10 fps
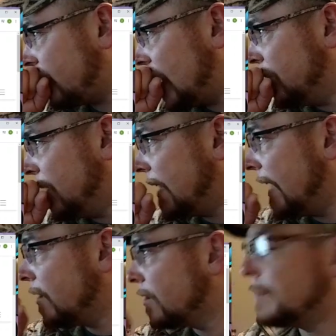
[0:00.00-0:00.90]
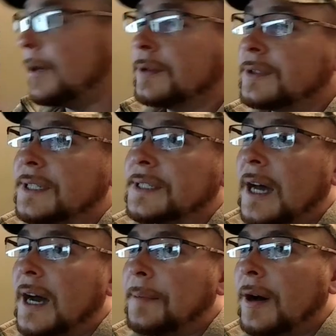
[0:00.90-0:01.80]
but they are supposed to
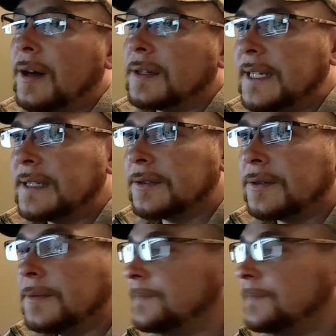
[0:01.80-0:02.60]
stop all diesel